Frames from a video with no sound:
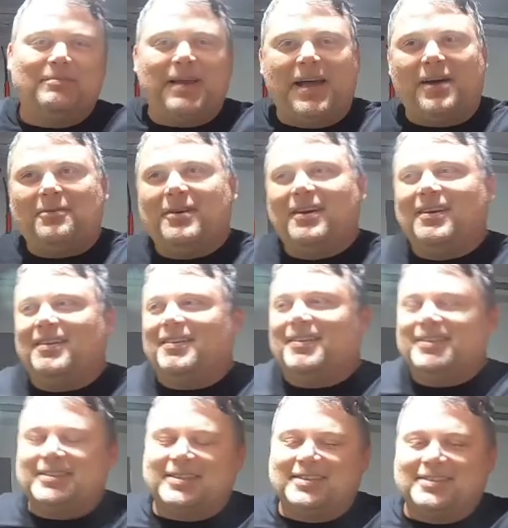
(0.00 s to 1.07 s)
and malware and
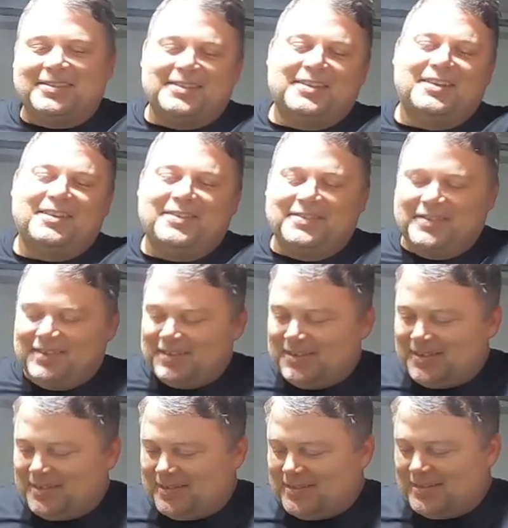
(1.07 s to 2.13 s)
all this other stuff, you
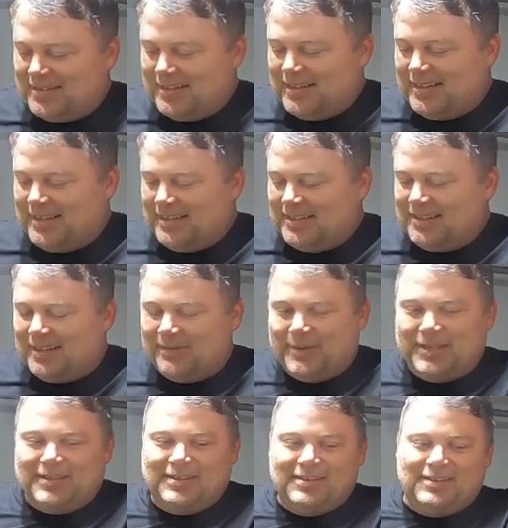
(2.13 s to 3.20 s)
know, I
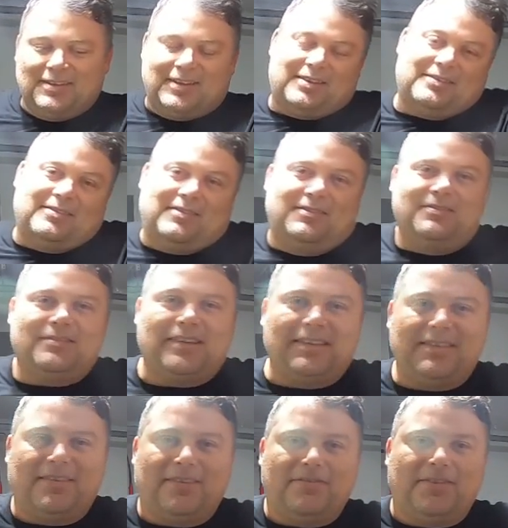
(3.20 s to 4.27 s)
mean, I don't know. I
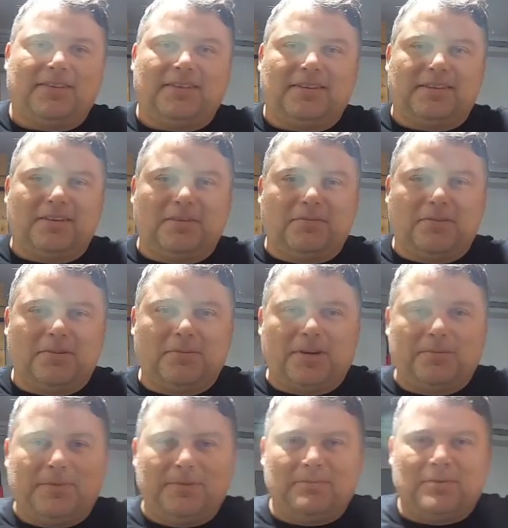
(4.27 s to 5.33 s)
feel like GoPro
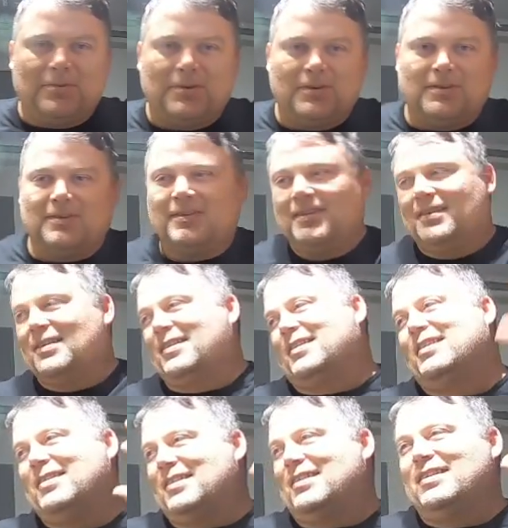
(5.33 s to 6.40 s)
might be more
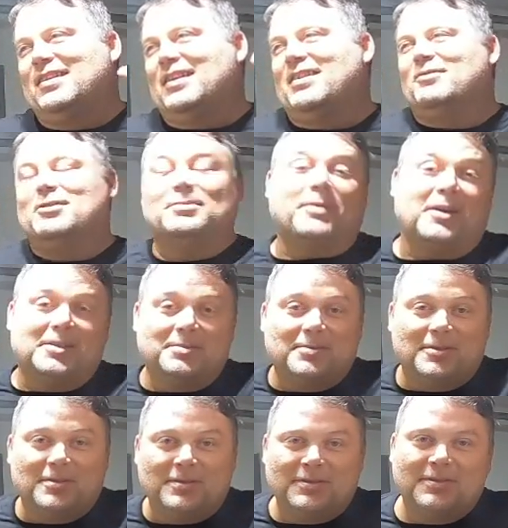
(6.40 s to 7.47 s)

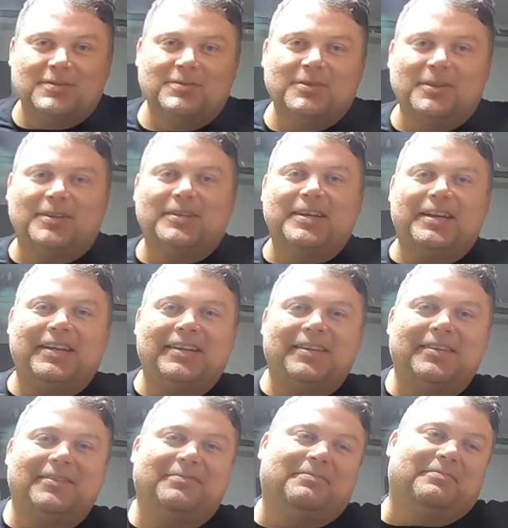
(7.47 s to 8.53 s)
responsible with our
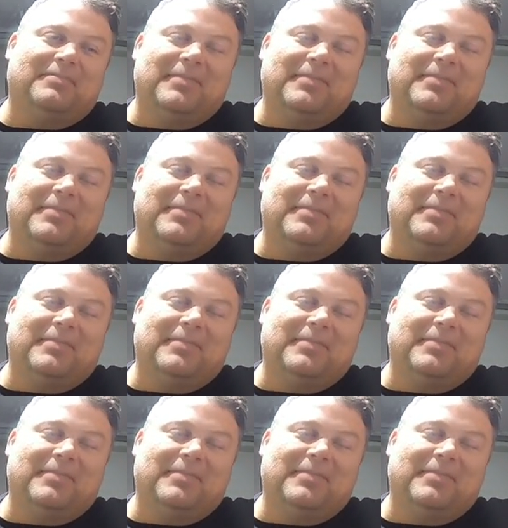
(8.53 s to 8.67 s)
data.